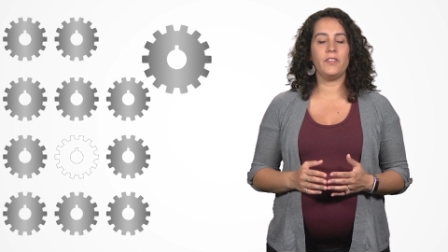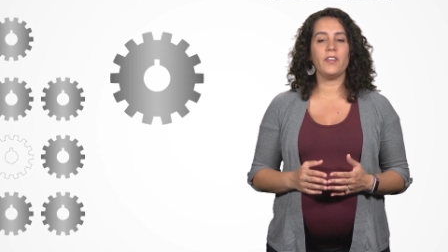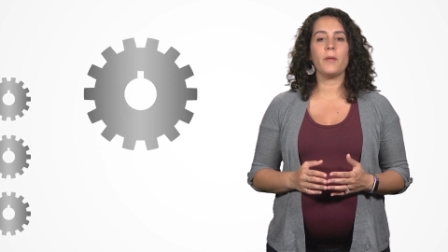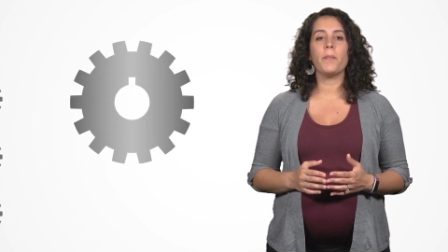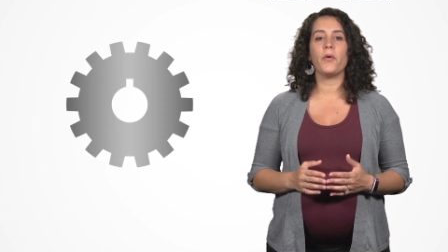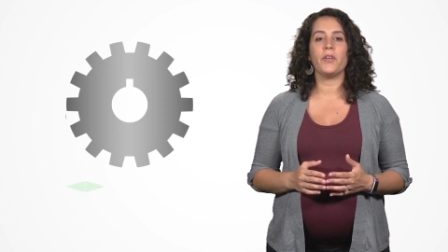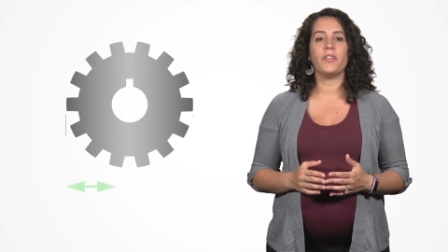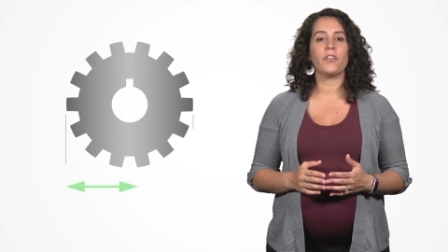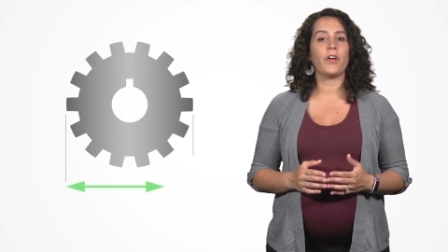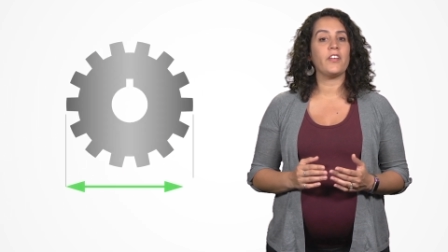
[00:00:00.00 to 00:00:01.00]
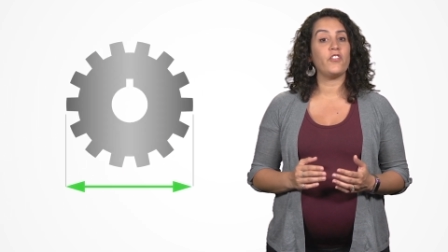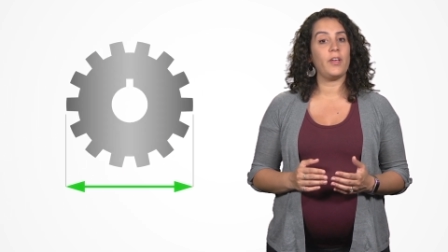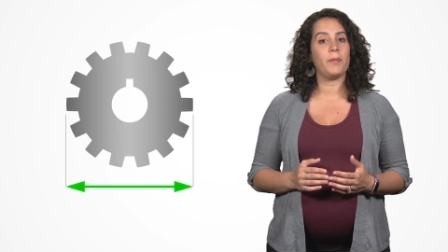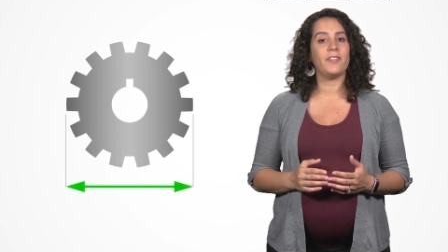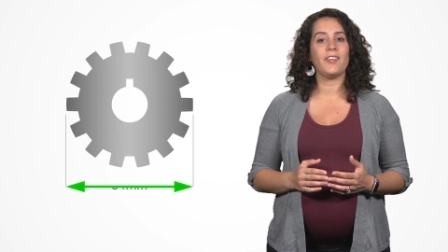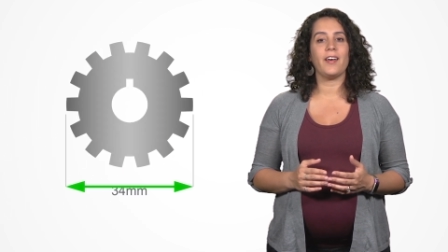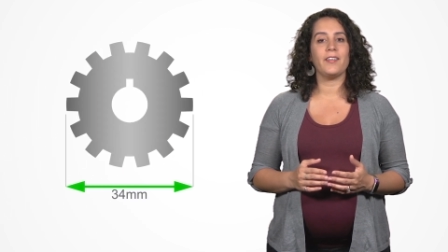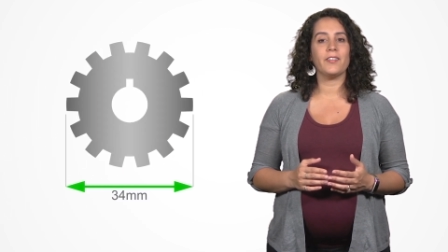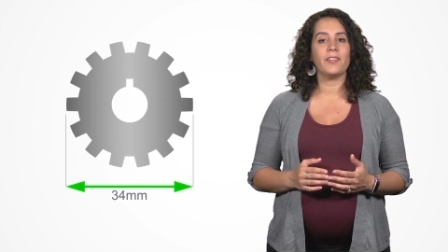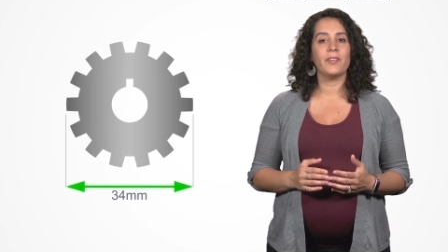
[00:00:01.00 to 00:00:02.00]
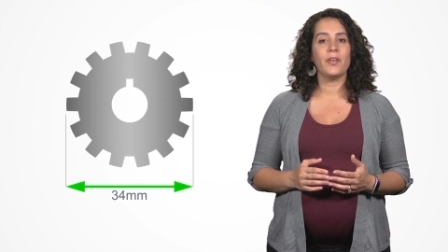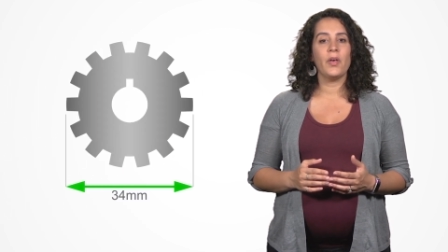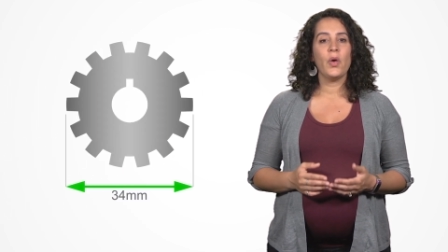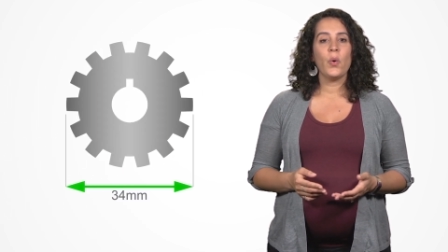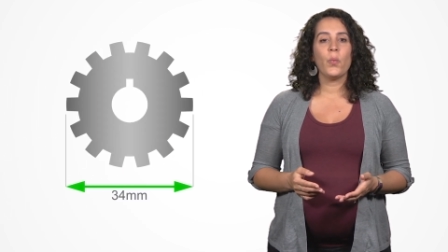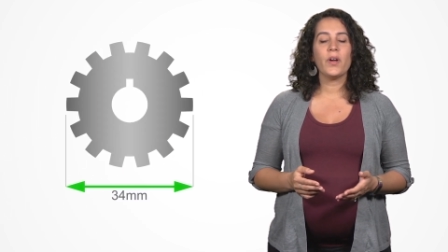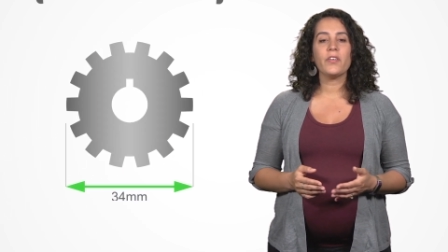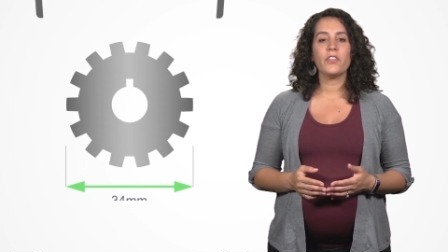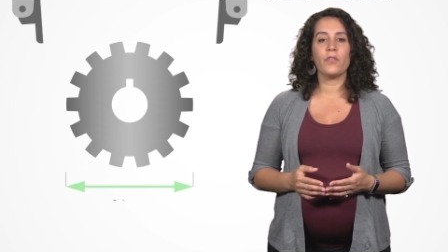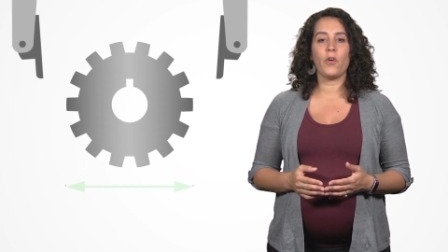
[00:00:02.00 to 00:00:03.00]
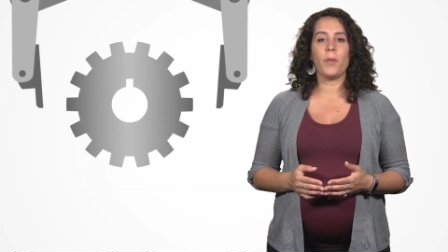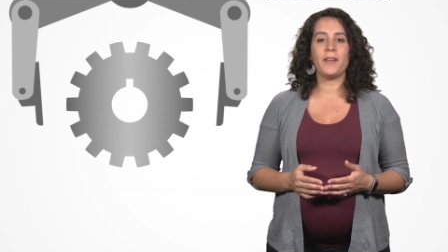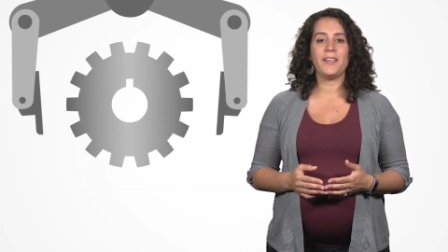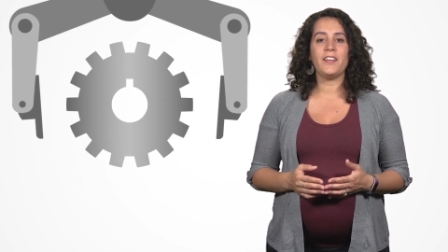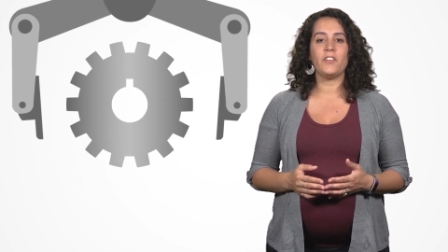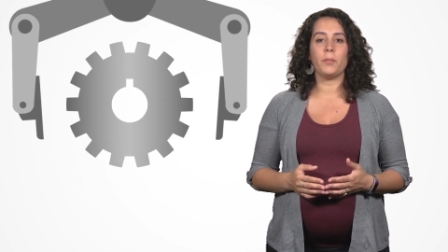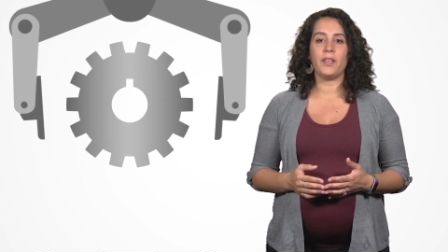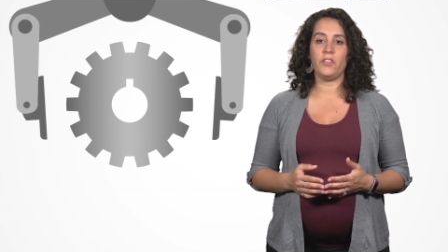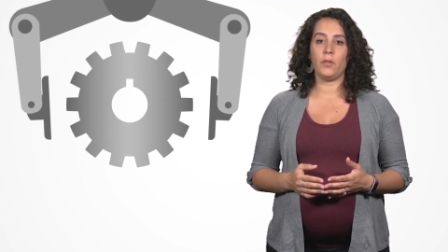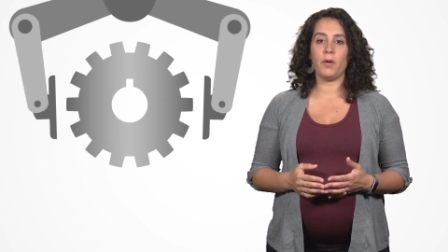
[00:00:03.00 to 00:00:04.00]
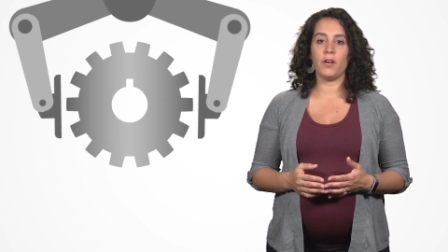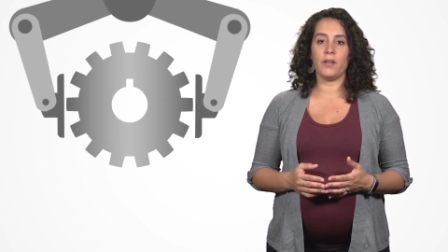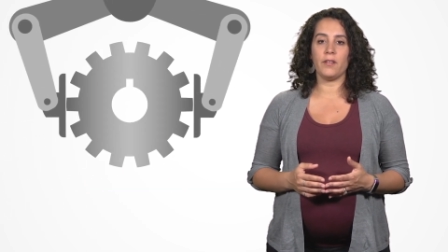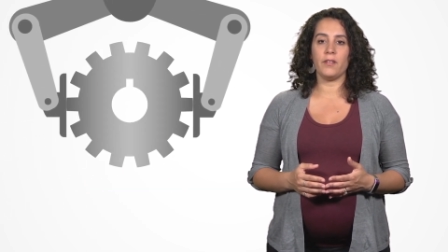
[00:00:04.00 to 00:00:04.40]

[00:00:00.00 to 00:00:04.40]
Is the component the right shape and size? Where does the robot need to place the part?